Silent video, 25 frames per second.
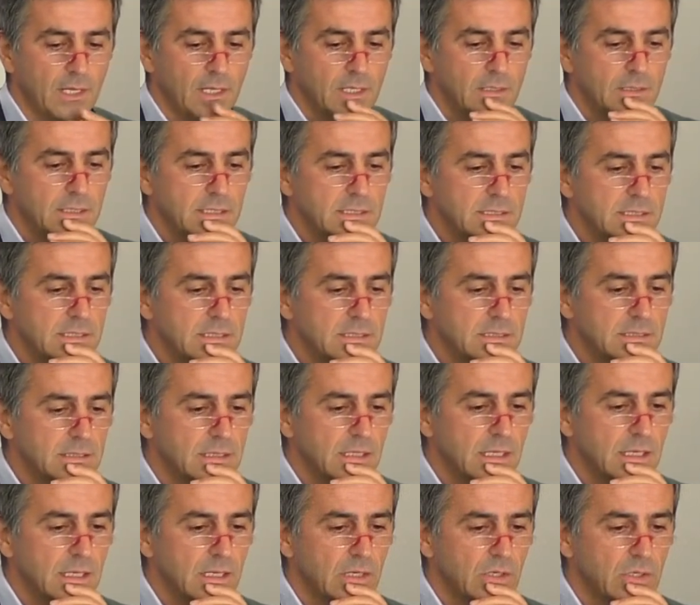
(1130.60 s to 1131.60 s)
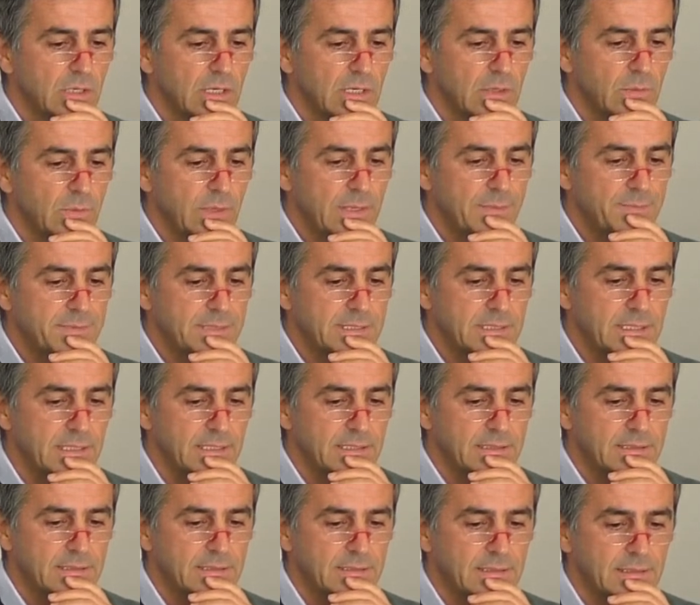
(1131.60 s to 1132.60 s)
This is on our
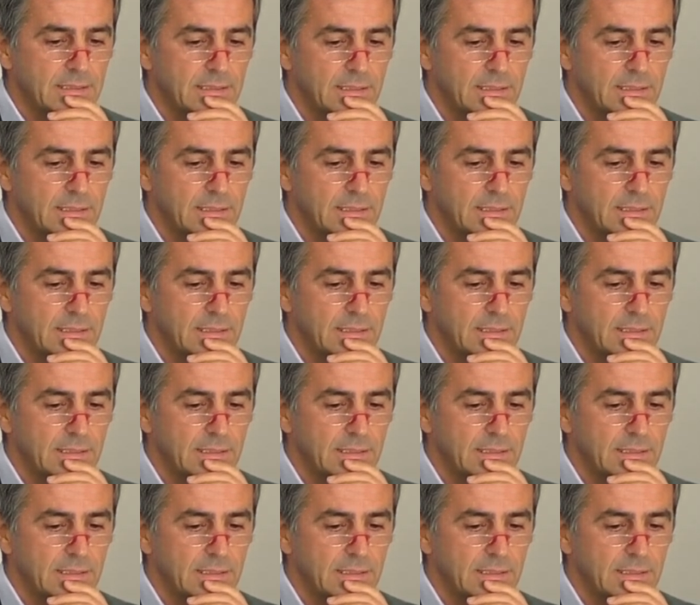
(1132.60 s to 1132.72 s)
website.